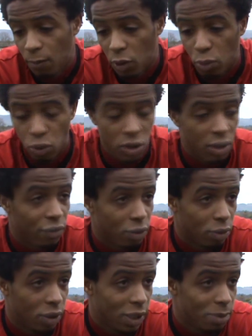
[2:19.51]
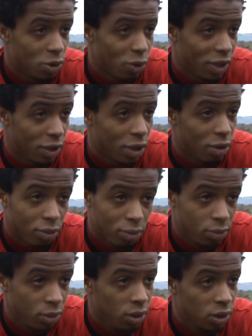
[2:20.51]
the most difficult games right now,
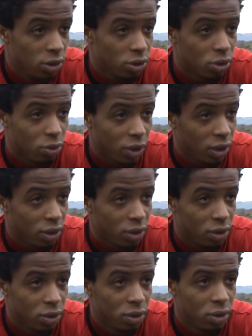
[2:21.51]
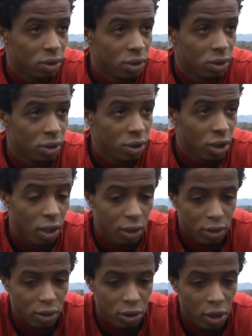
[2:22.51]
so we can
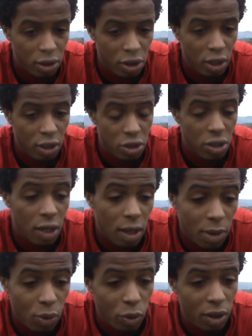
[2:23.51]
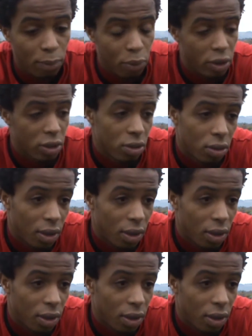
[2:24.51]
challenge challenge the game and win points. So